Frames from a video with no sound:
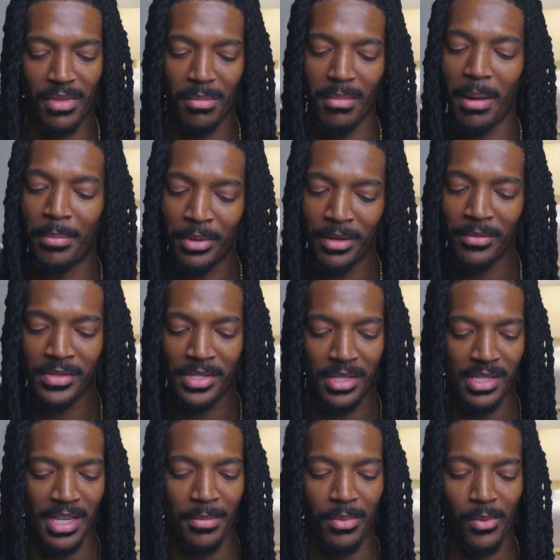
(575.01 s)
my previous
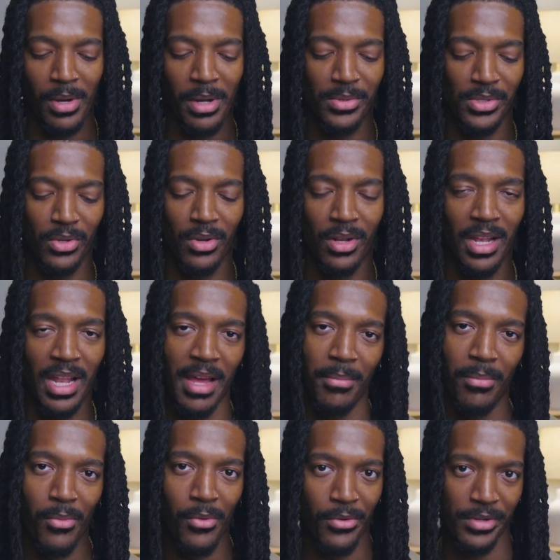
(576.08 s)
example where I was doing a lot
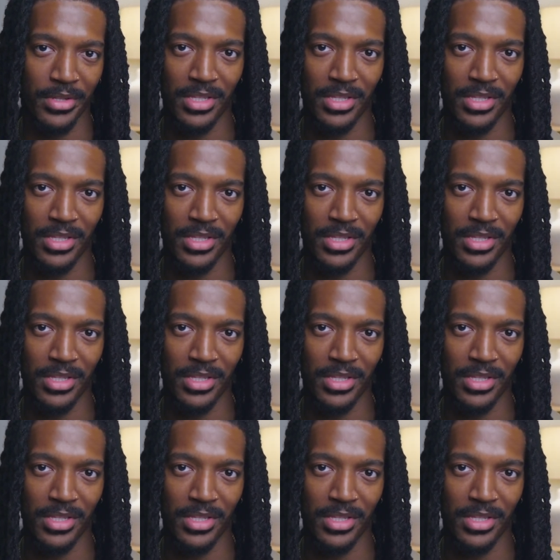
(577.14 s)
more